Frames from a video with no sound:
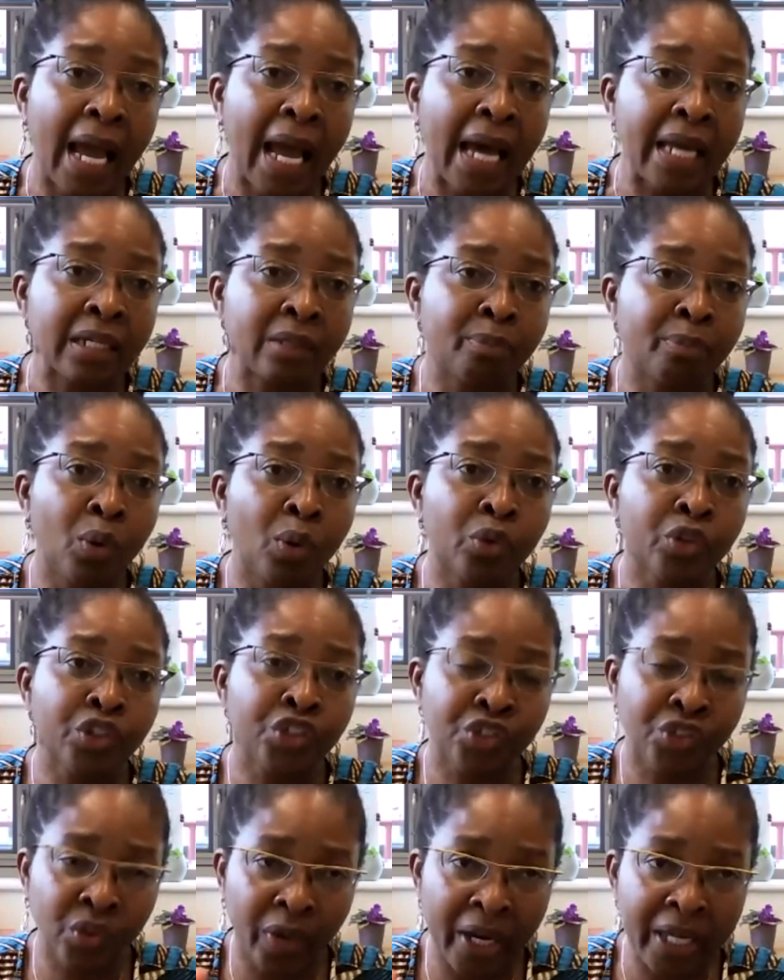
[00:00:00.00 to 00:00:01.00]
and
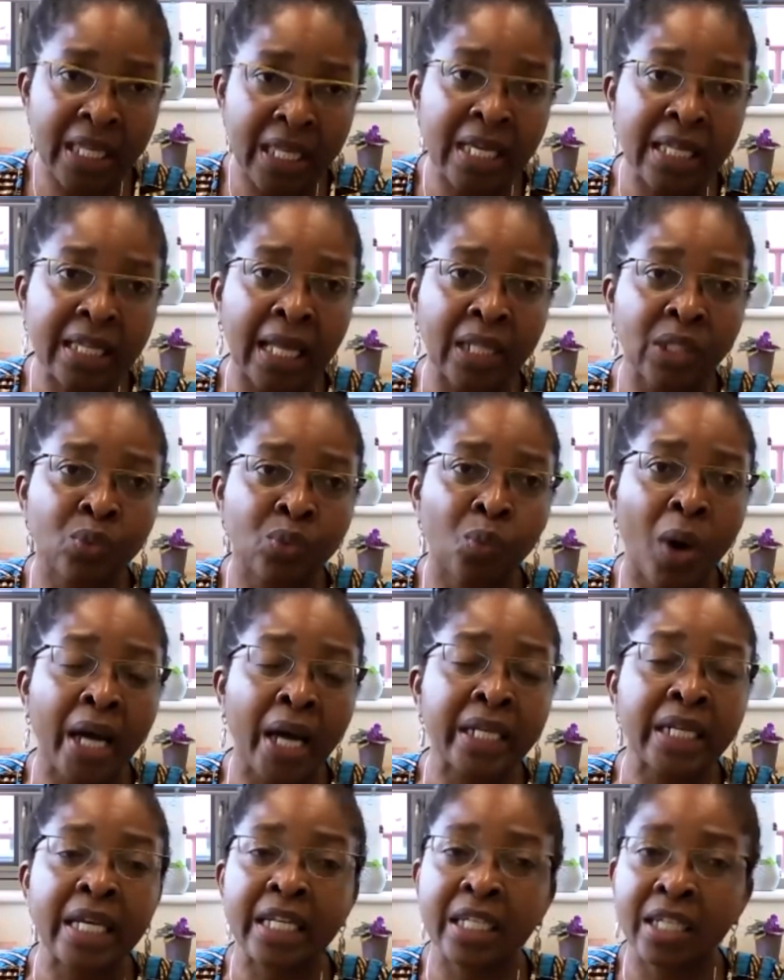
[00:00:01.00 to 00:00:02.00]
push. So I think that's
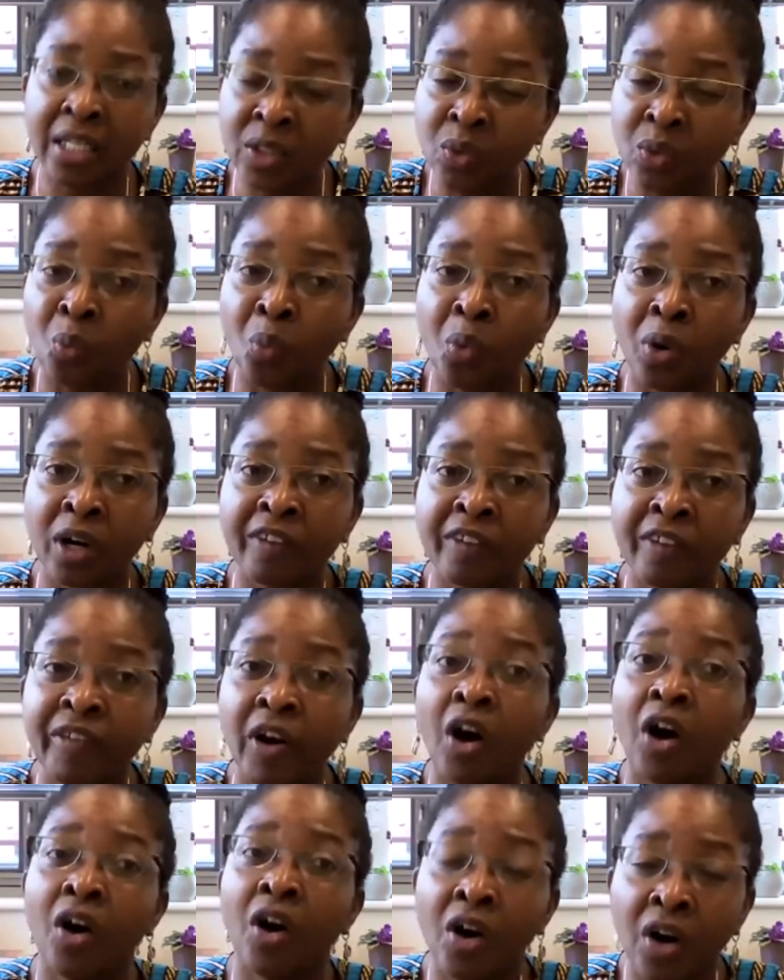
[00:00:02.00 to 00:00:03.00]
one. It doesn't work for
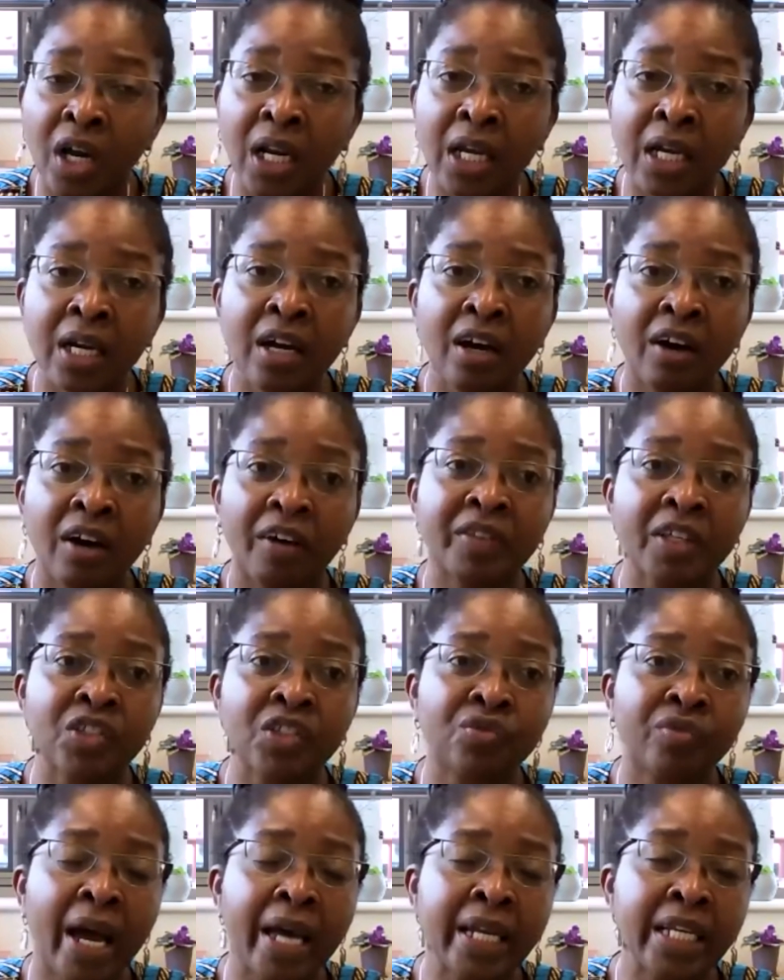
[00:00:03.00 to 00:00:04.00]
all of the
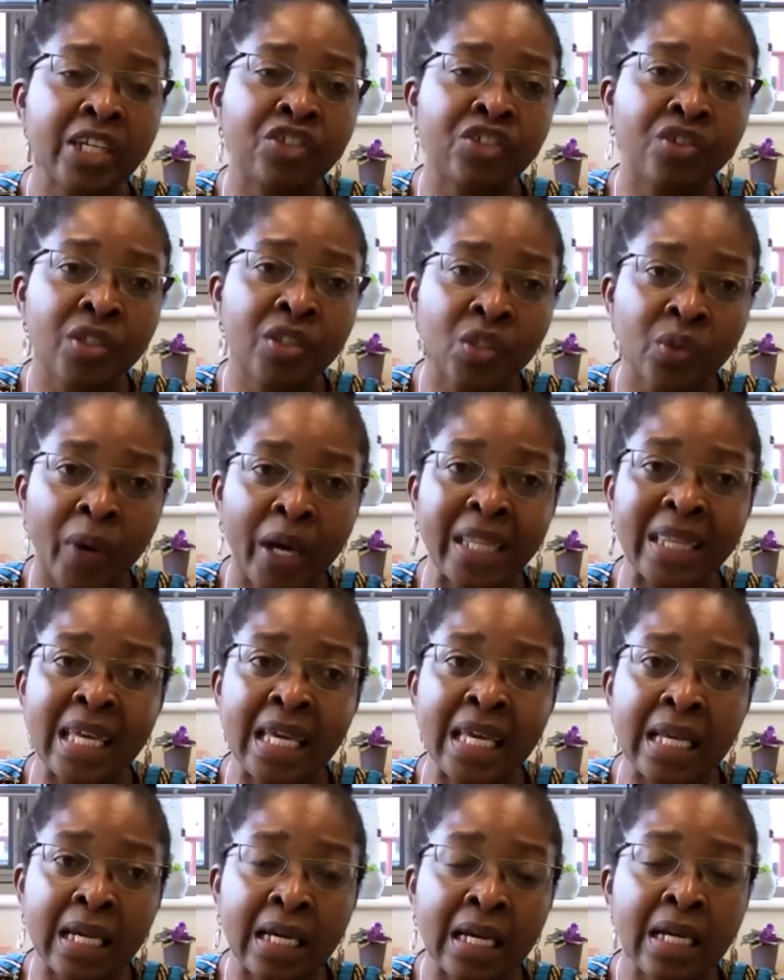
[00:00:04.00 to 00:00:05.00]
strategies. So I
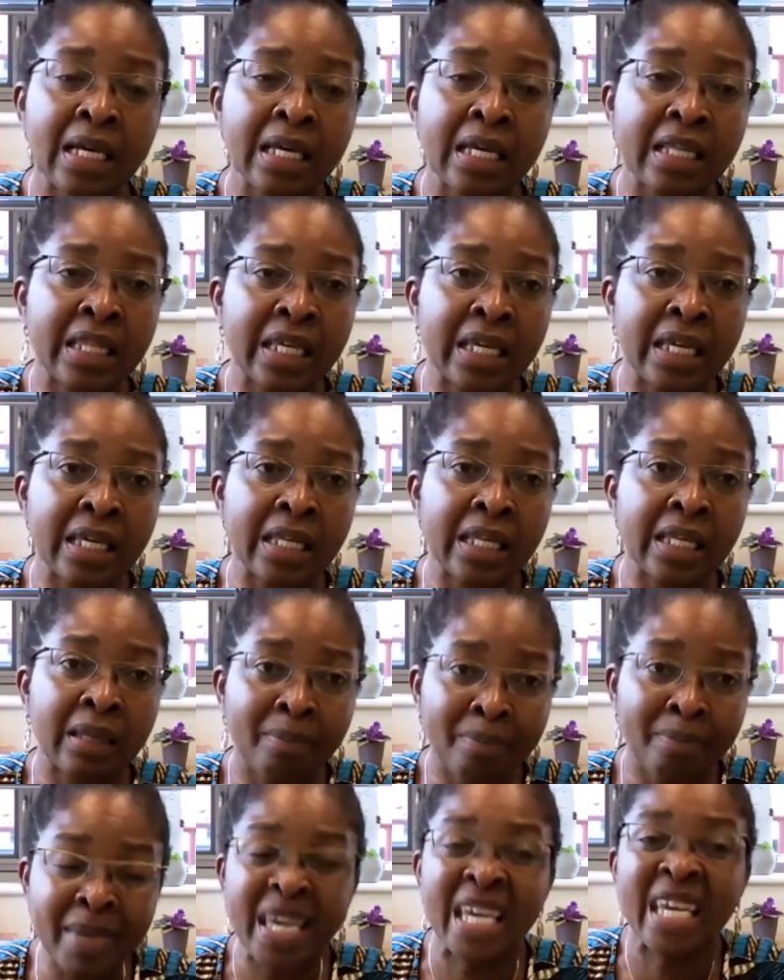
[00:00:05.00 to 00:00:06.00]
think the
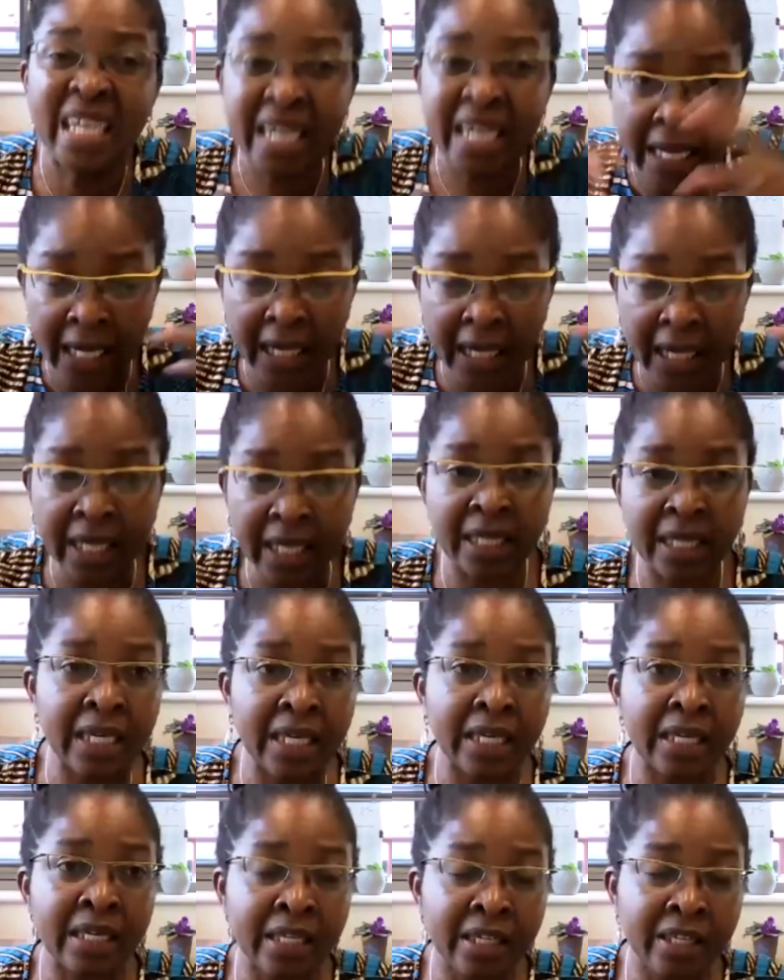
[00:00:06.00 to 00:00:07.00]
media,
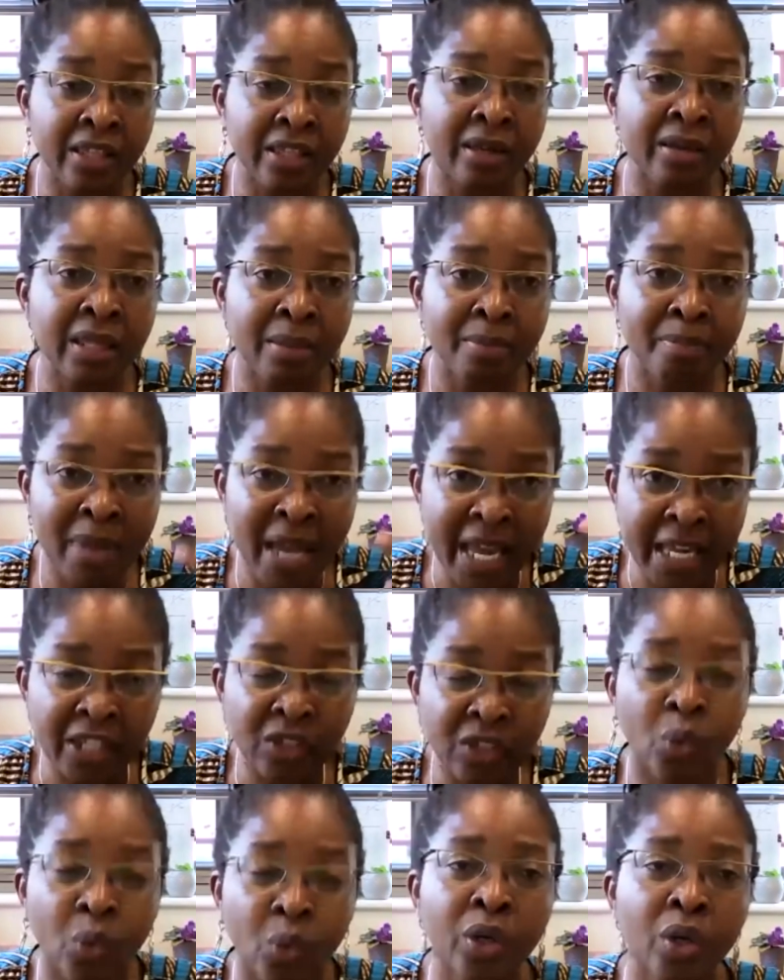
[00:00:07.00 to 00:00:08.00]
the main
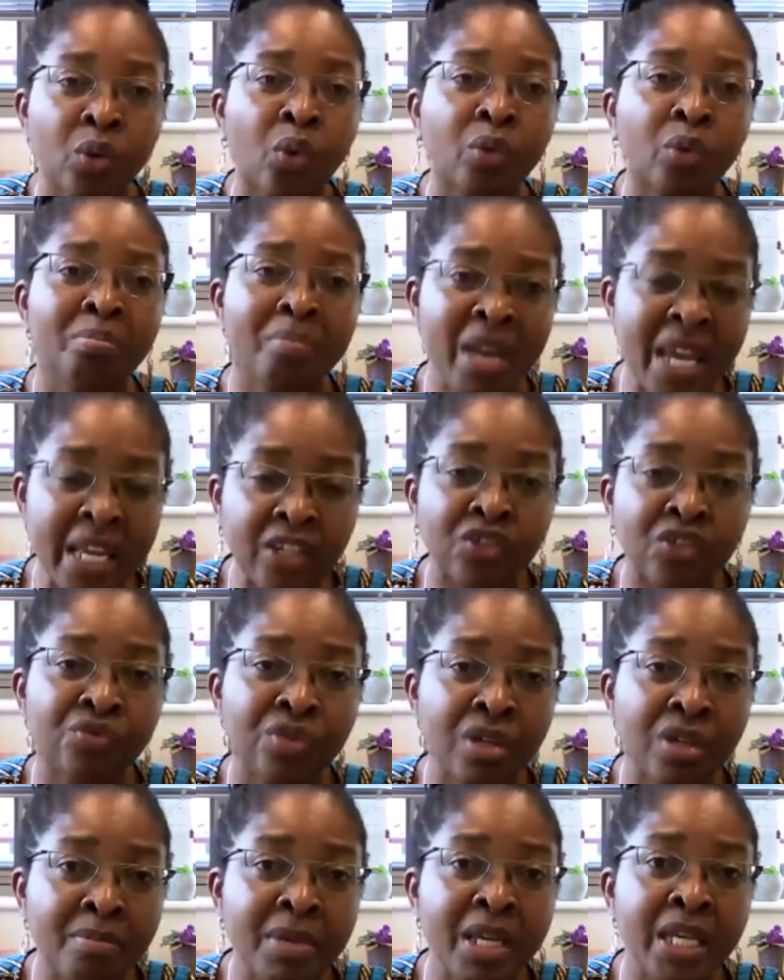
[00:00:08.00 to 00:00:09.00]
quote unquote
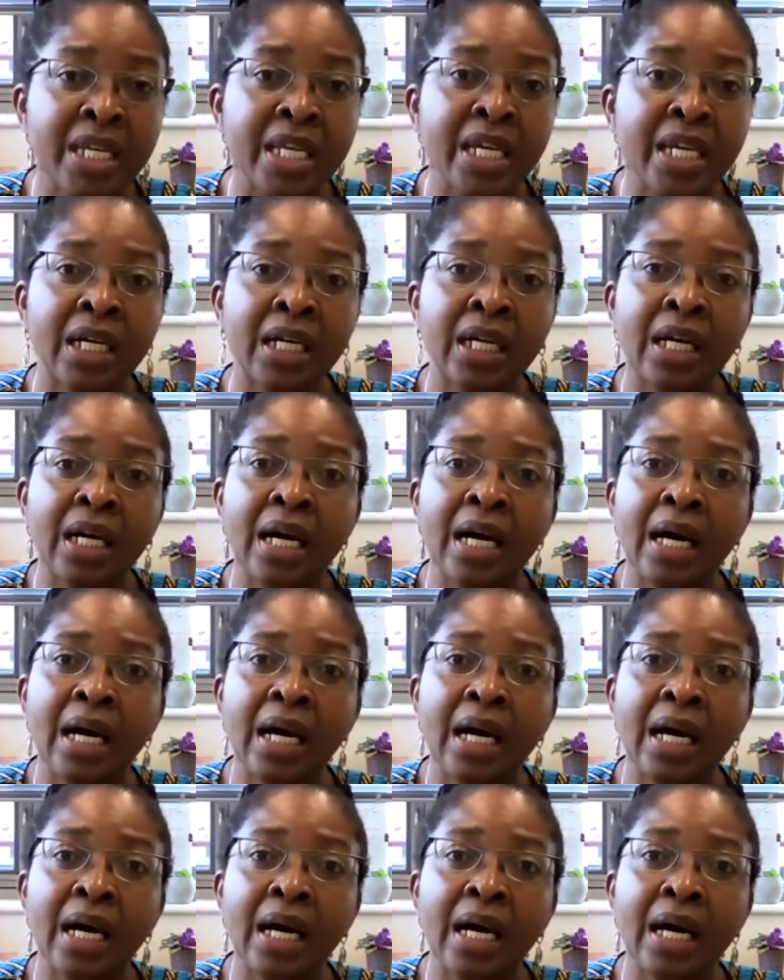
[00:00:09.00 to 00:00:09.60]
mainstream media,